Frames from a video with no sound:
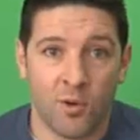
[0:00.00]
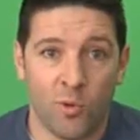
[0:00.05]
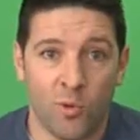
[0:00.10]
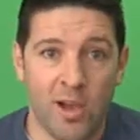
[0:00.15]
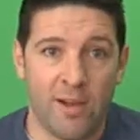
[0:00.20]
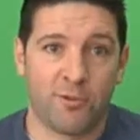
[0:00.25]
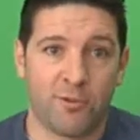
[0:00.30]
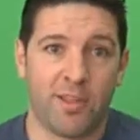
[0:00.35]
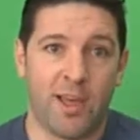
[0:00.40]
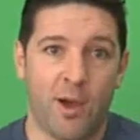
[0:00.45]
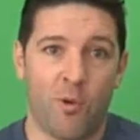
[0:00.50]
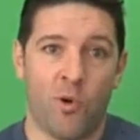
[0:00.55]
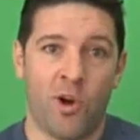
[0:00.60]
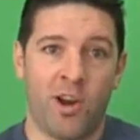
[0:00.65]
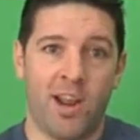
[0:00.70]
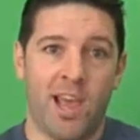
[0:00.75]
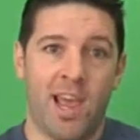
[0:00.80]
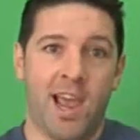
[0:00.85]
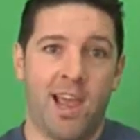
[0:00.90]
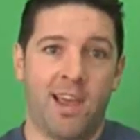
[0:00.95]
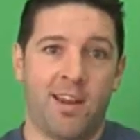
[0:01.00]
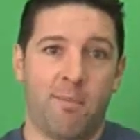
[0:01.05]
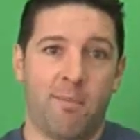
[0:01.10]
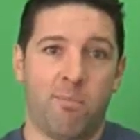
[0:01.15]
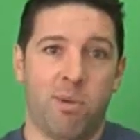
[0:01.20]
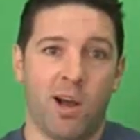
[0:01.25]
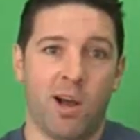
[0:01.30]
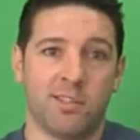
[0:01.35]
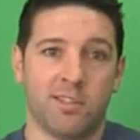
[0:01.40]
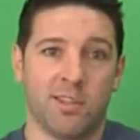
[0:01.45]
Well, after that one ant and a
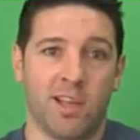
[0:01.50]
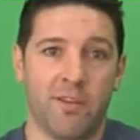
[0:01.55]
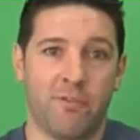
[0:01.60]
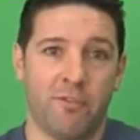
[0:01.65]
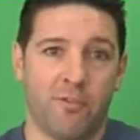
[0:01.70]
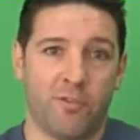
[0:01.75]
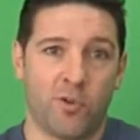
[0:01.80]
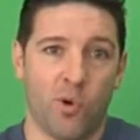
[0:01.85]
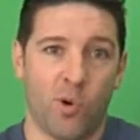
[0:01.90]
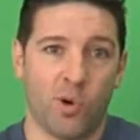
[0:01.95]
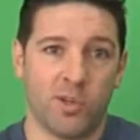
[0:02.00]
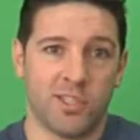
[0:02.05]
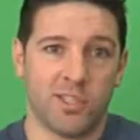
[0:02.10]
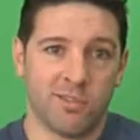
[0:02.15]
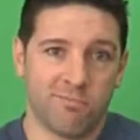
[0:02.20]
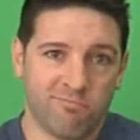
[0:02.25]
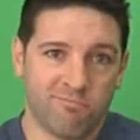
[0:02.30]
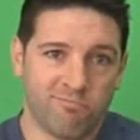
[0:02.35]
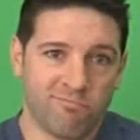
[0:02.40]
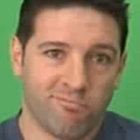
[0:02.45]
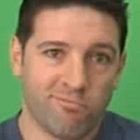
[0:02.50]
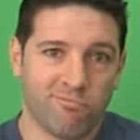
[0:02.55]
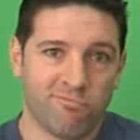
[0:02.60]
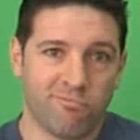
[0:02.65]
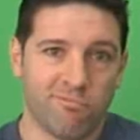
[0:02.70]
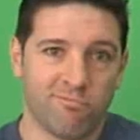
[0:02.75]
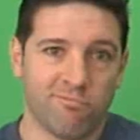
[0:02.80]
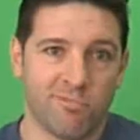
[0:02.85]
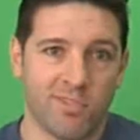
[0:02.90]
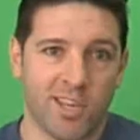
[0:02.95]
bug's life, of course.
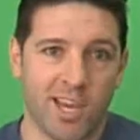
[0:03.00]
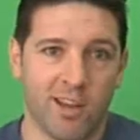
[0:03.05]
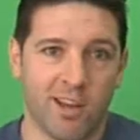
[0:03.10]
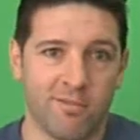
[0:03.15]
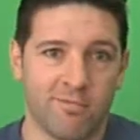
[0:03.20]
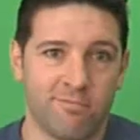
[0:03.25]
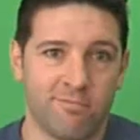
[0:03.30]
Yeah.